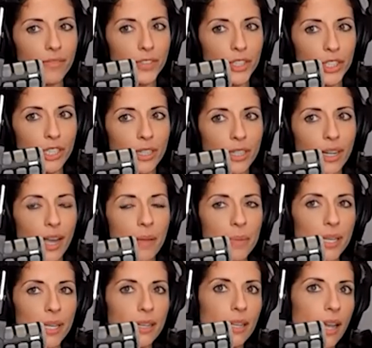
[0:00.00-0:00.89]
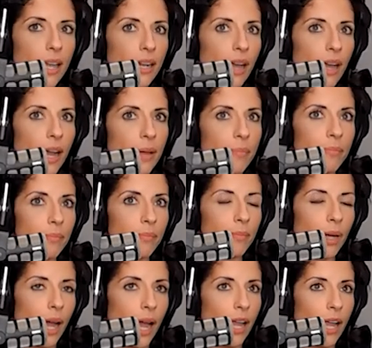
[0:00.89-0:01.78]
for sure. I mean, and I'm
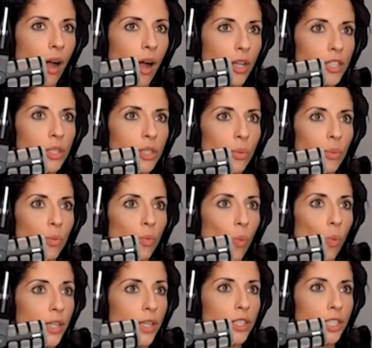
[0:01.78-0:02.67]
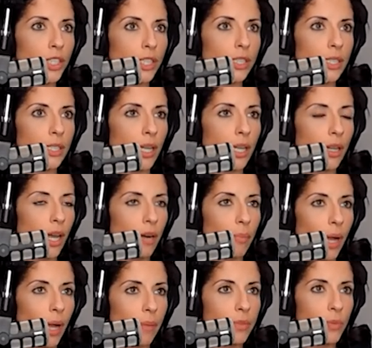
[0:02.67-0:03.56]
I also wondered, and a lot of
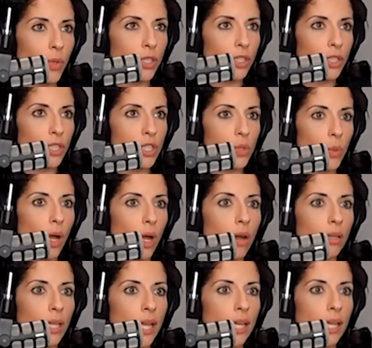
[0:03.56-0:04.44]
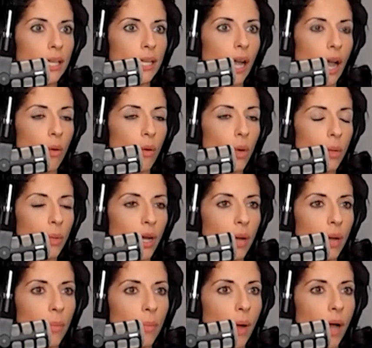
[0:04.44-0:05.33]
moms wonder as well, like, I want to
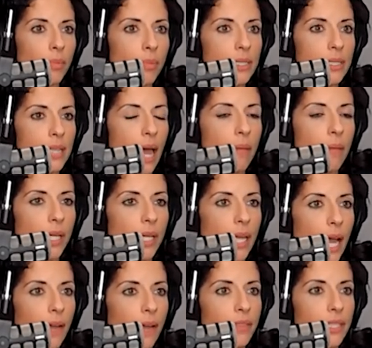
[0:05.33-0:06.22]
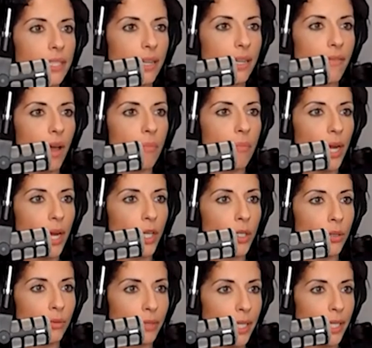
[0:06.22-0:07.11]
become a mom. Does that mean I have to give up my
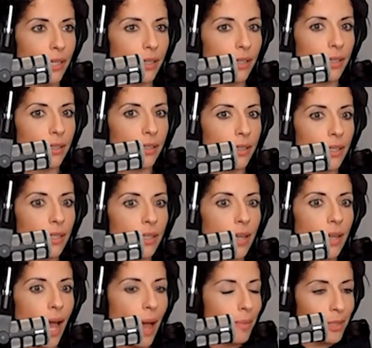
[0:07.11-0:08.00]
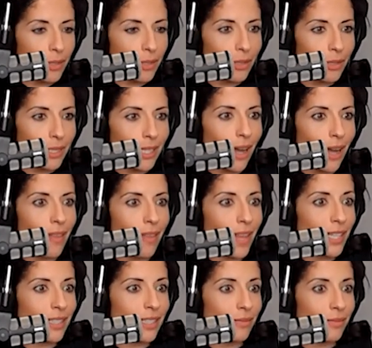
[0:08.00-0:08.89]
career? absolutely not. And
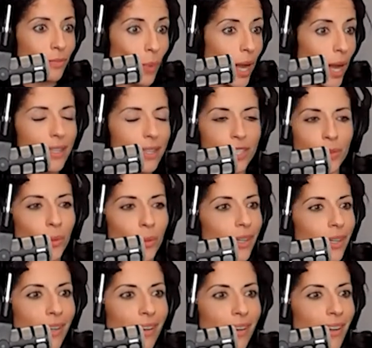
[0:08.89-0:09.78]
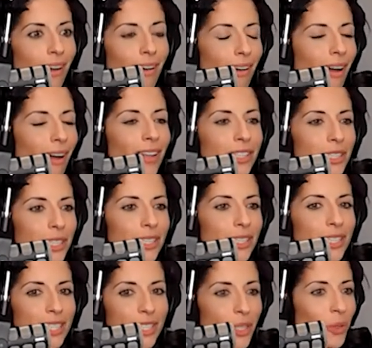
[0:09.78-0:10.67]
that's why I still work in oncology.
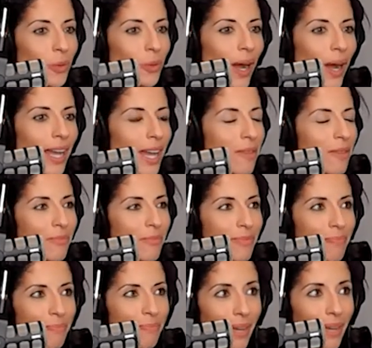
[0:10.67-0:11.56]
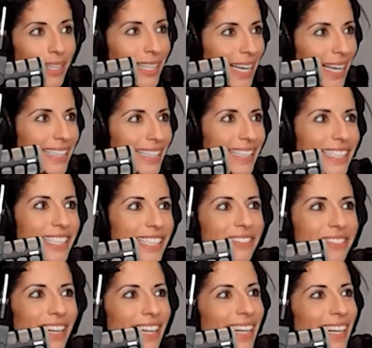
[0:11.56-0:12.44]
It's still why I'm a
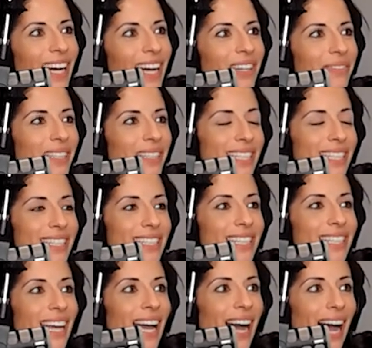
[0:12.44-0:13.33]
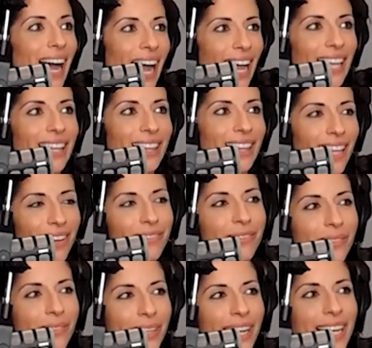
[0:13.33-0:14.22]
dietitian right now because I love
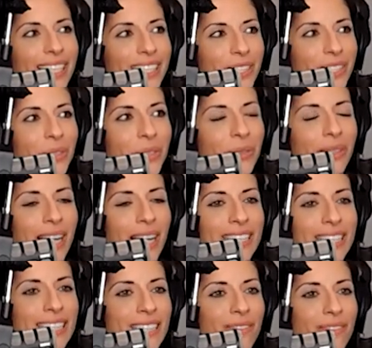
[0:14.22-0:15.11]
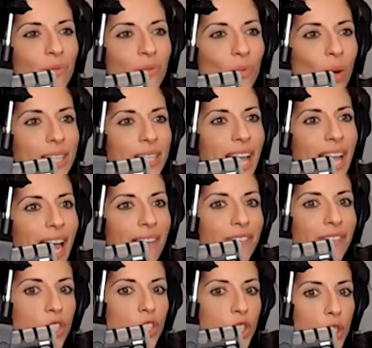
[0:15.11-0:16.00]
what I do and I didn't want to
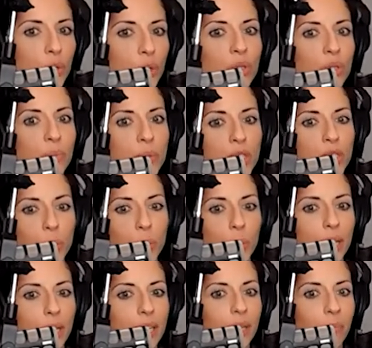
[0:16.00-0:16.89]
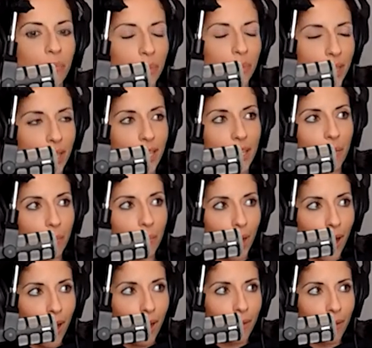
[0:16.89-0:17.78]
have to choose between being a
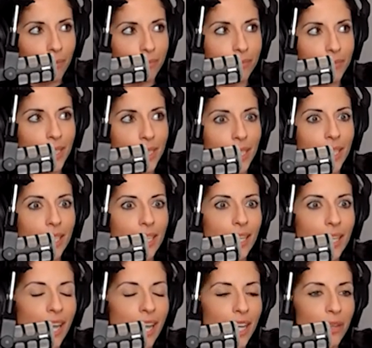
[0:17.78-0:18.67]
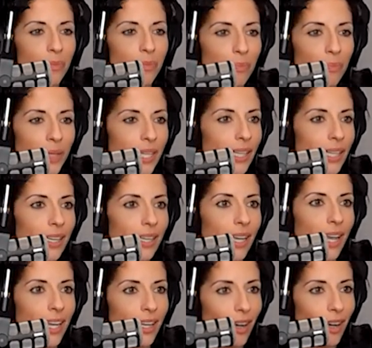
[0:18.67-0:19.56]
mom and being
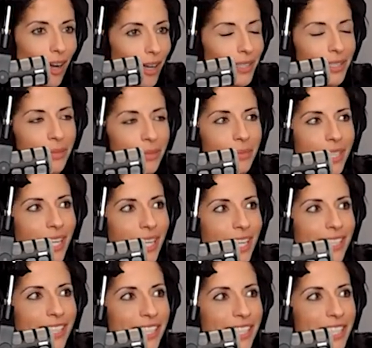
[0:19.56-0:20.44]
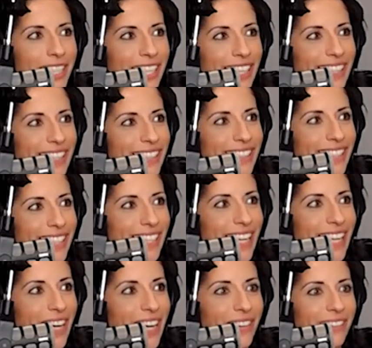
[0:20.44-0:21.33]
an awesome dietitian, you
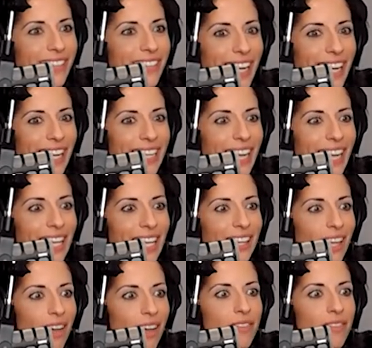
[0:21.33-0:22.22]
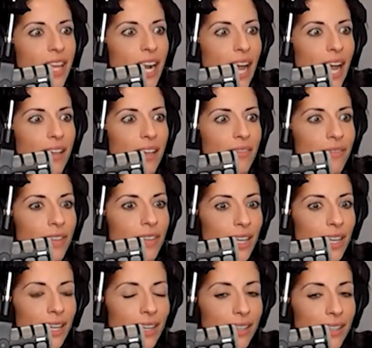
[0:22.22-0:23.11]
yeah. know? And I love that I've
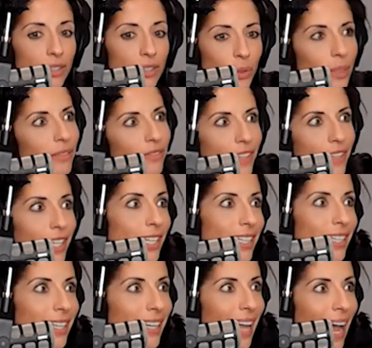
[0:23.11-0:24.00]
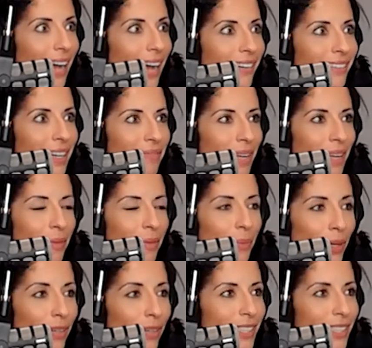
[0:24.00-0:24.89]
sort of figured it out. I'm not a
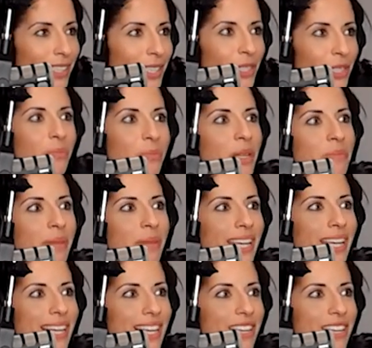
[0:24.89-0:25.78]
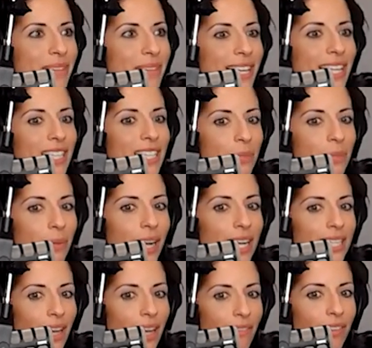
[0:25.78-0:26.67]
perfect human by any means, but
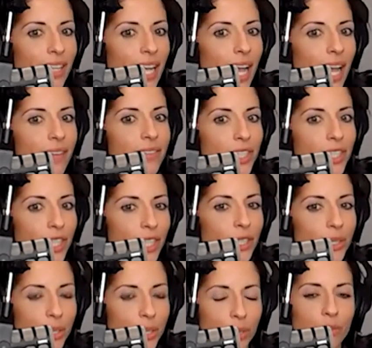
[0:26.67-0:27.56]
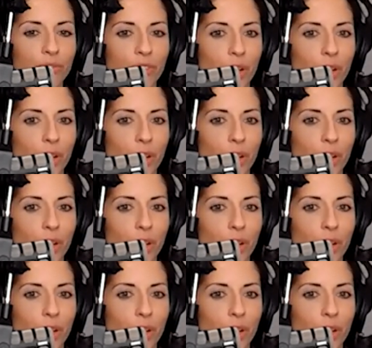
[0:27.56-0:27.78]
I definitely have a good groove